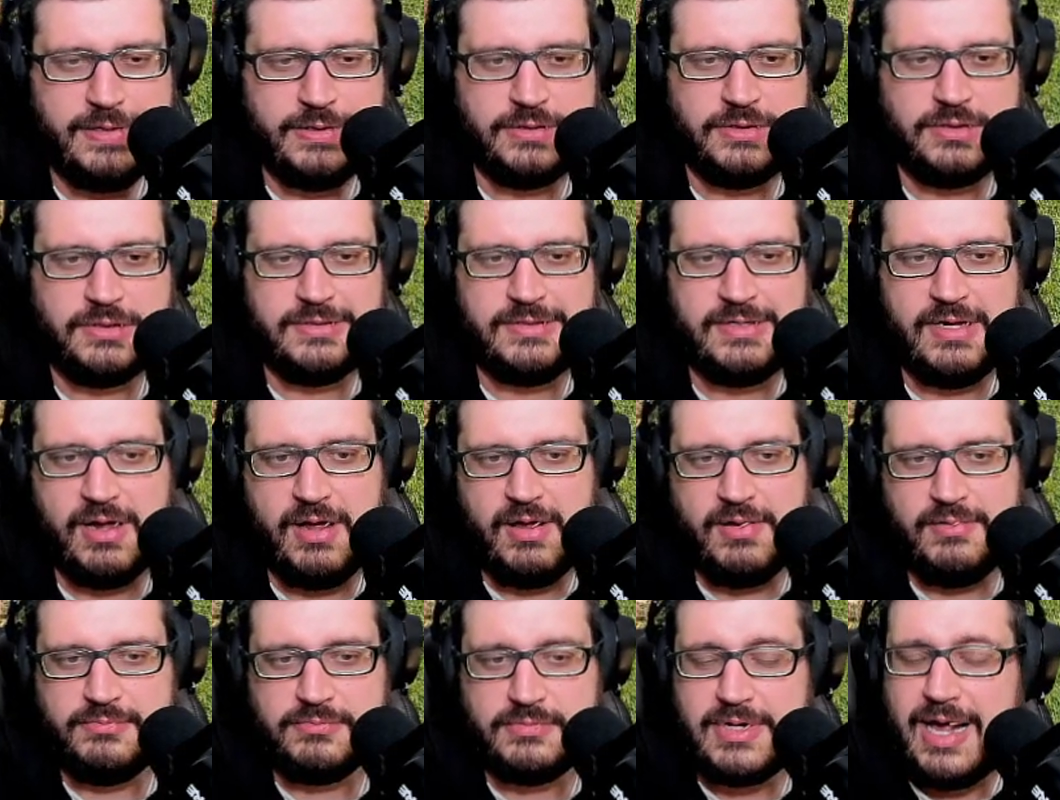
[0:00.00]

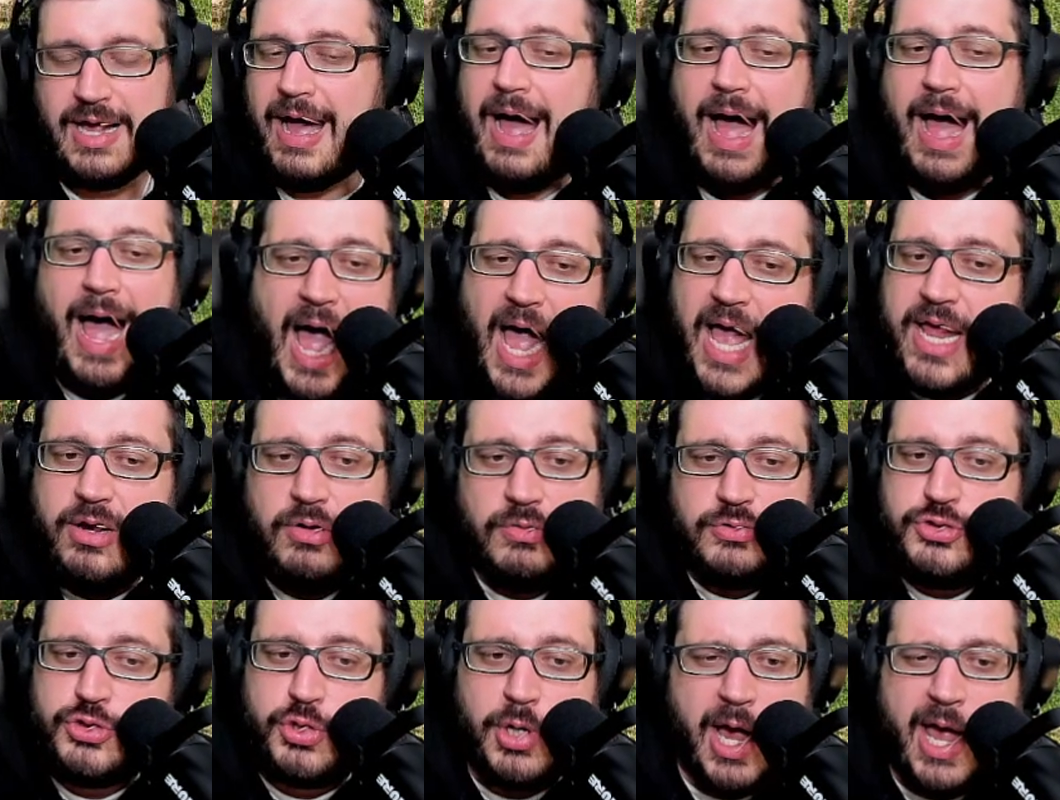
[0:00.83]
certain like I
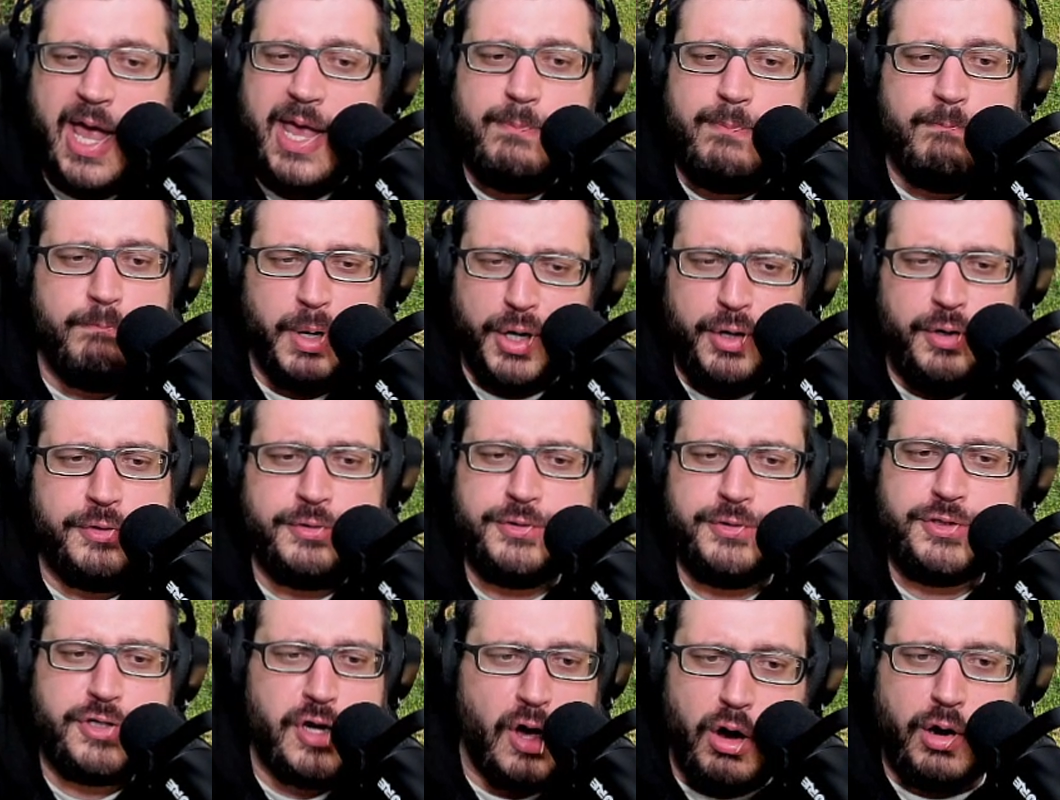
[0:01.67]
don't try and
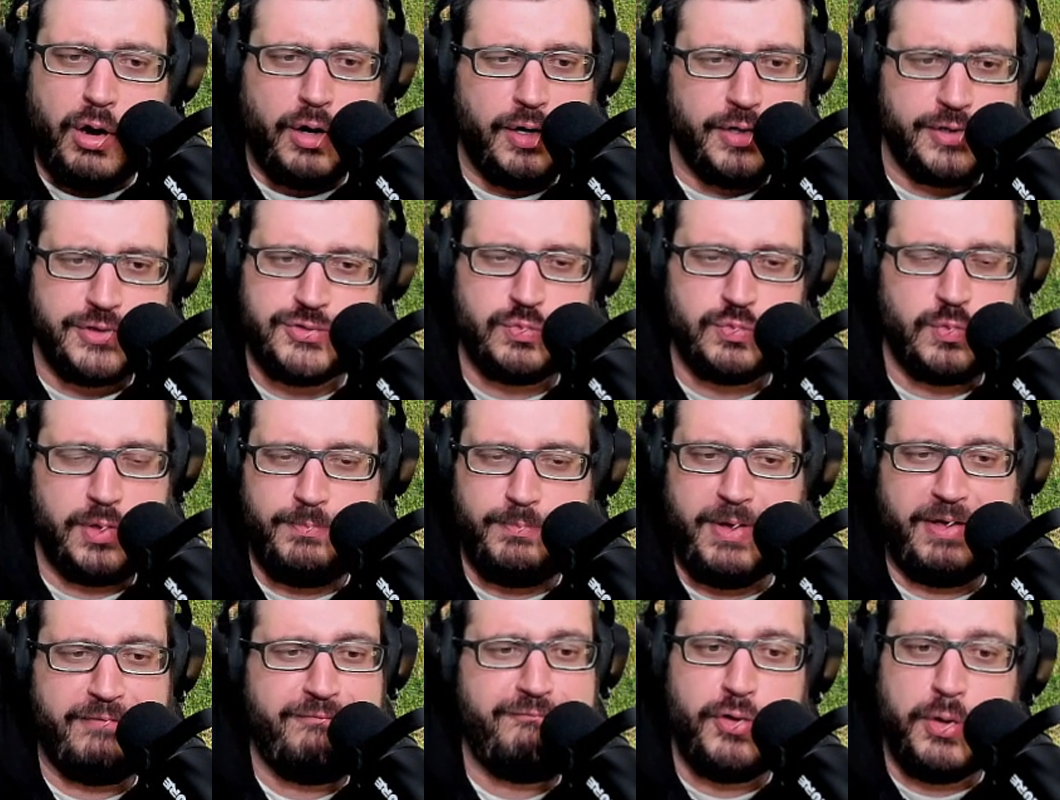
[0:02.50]
burn cars when
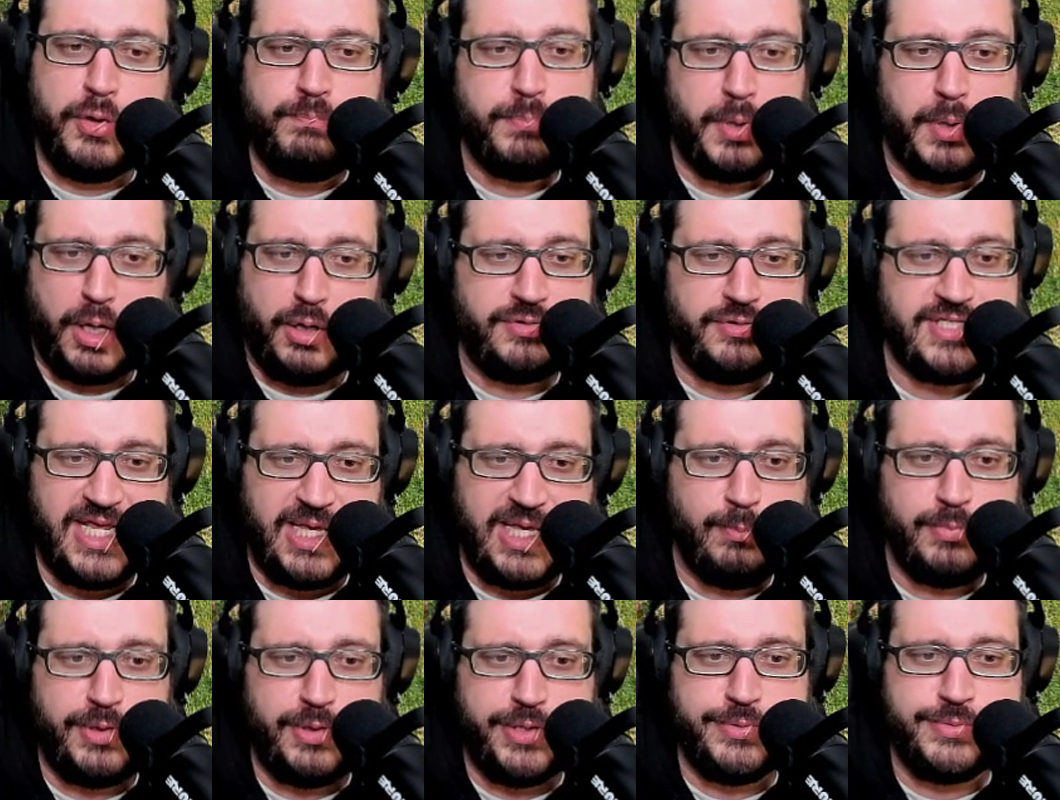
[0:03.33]
my football
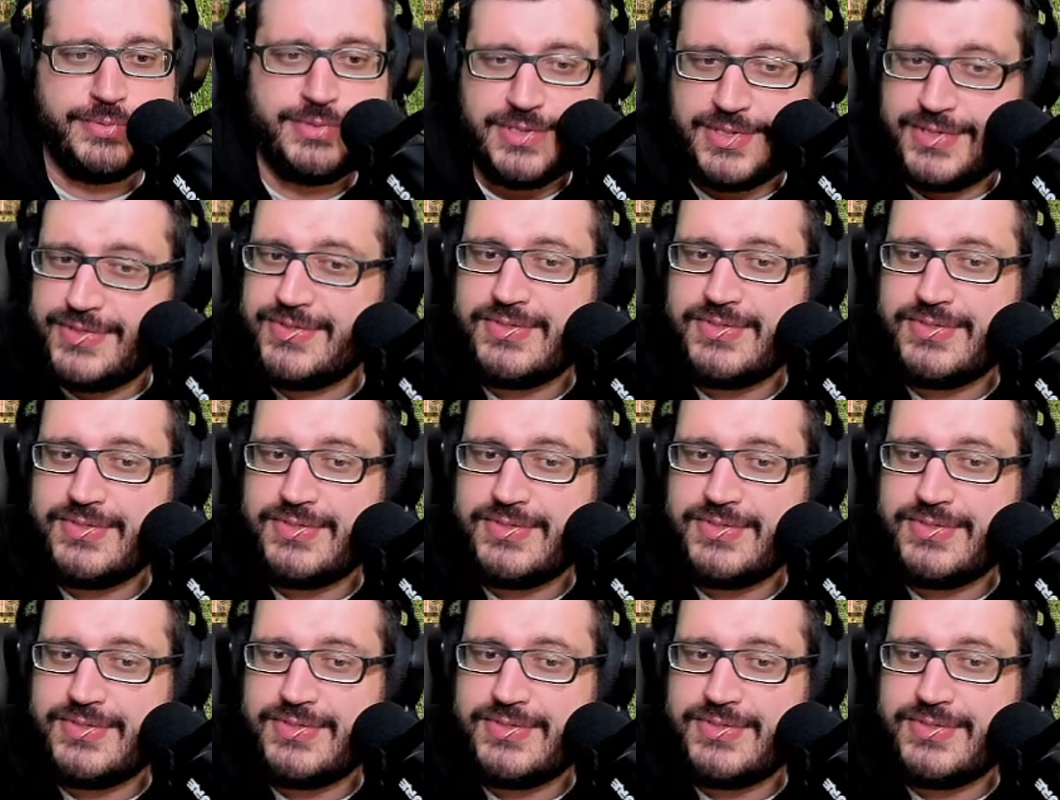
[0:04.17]
team loses.